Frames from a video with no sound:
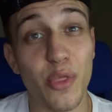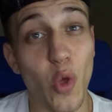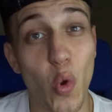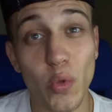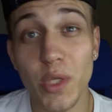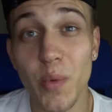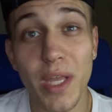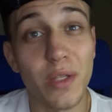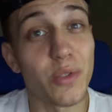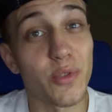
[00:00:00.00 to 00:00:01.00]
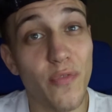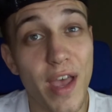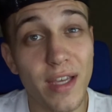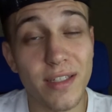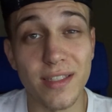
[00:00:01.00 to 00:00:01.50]
The only way to lose
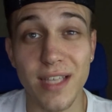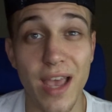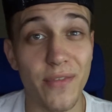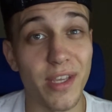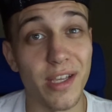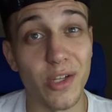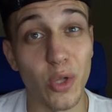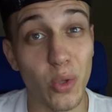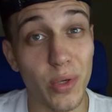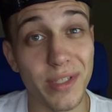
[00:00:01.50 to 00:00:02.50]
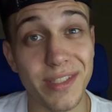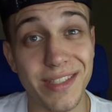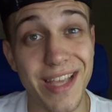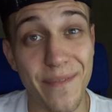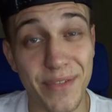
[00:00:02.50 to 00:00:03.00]
fat is having a caloric
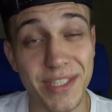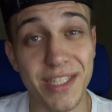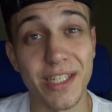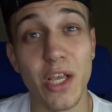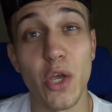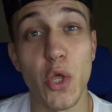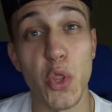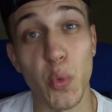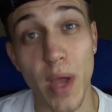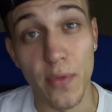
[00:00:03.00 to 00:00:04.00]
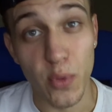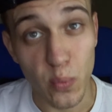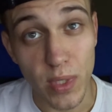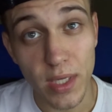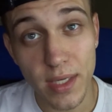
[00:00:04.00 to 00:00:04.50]
deficit throughout the
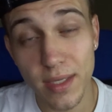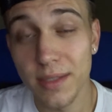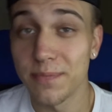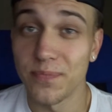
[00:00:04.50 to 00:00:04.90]
week.